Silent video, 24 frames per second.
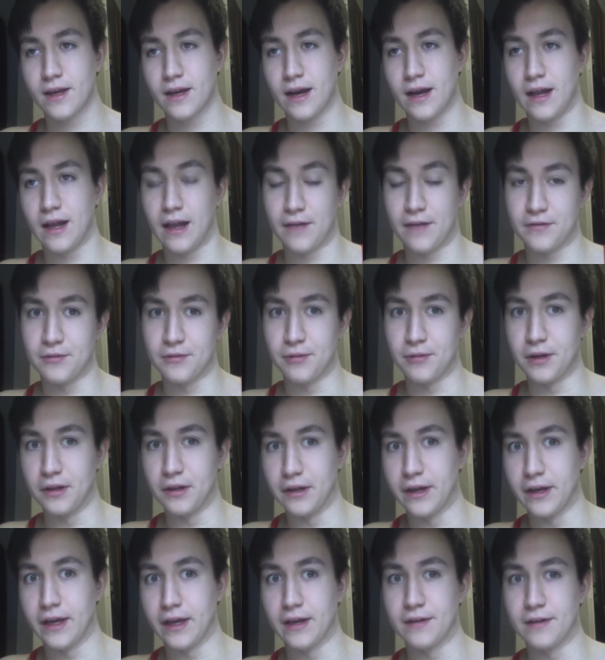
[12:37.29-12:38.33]
I'll have to
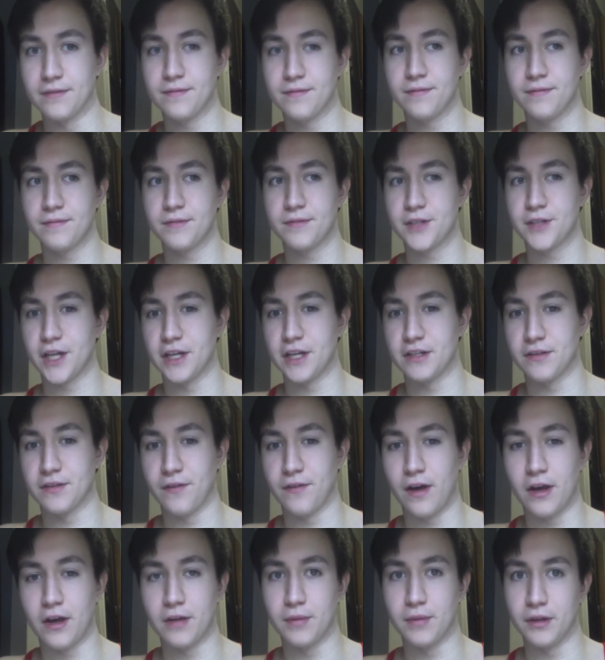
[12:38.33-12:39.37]
reel it in, change the
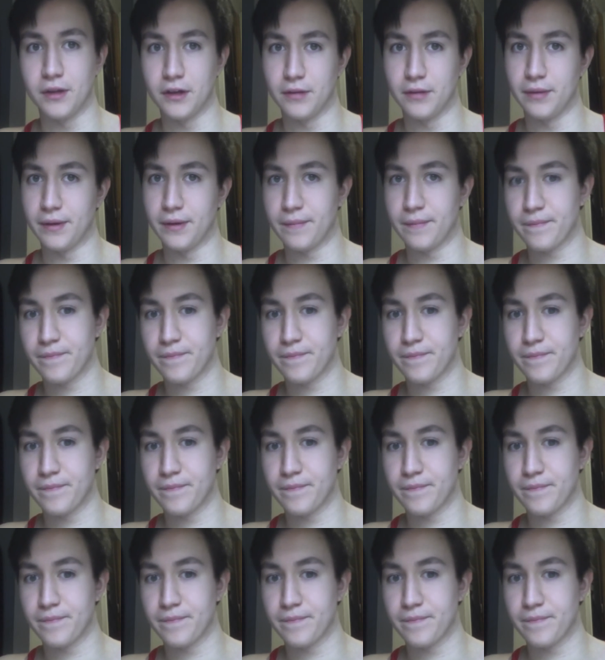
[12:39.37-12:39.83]
volume a little bit.